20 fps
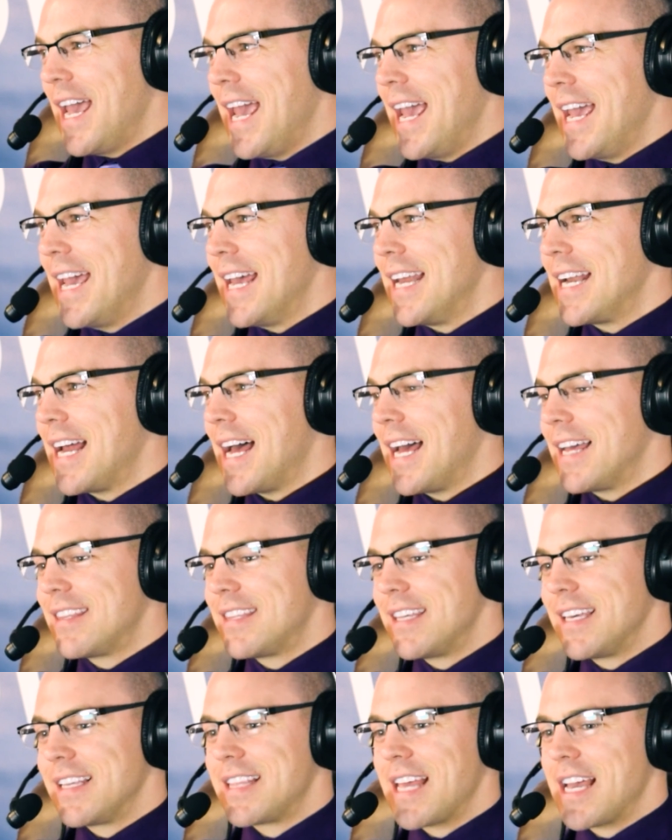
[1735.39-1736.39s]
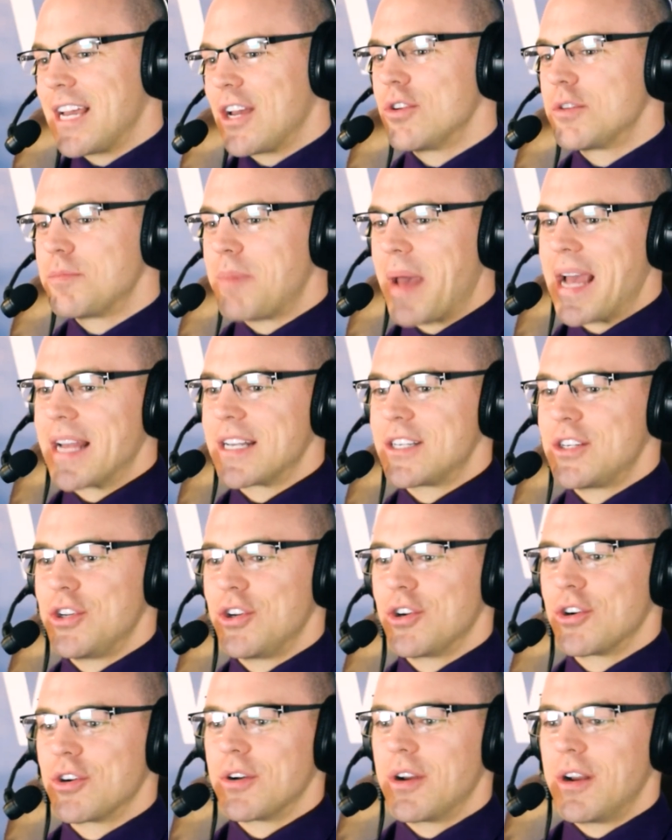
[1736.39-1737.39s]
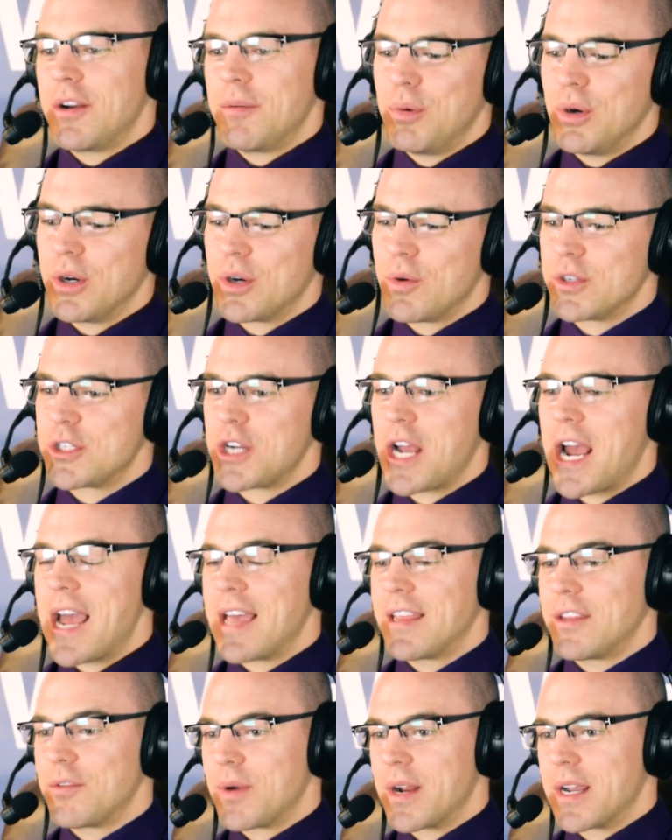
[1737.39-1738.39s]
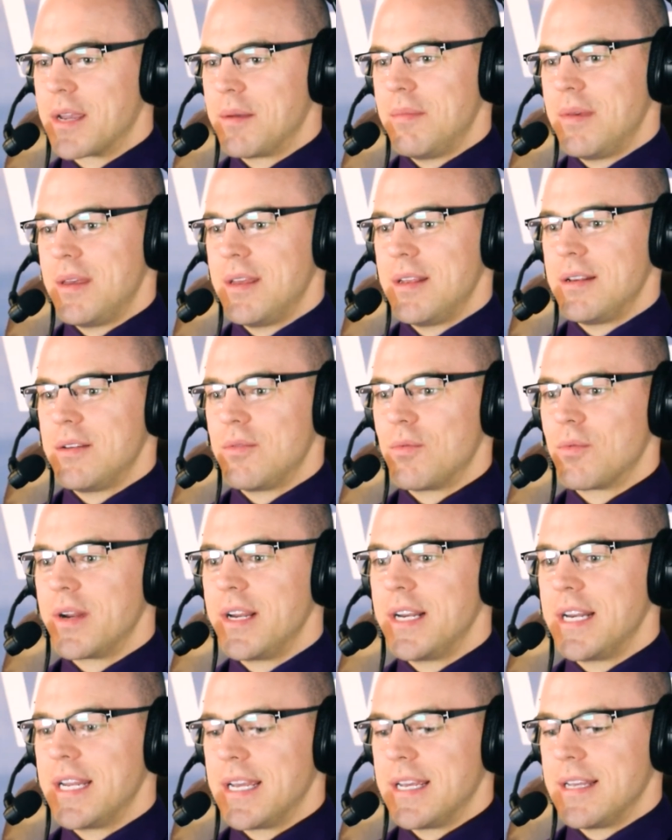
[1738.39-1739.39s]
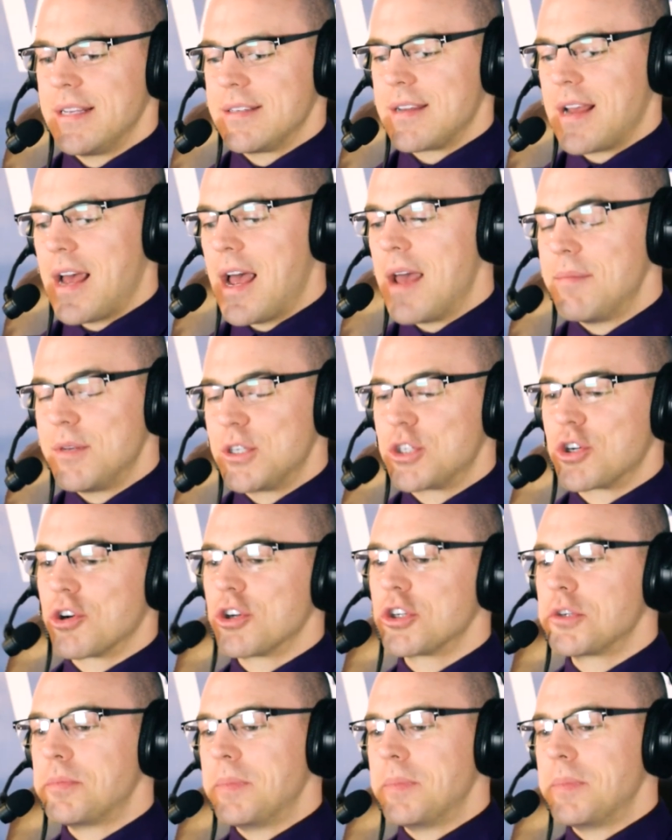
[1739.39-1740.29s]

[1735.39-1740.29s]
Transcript: And I think that goes back to your book, which I highly recommend reading, is I'm a Church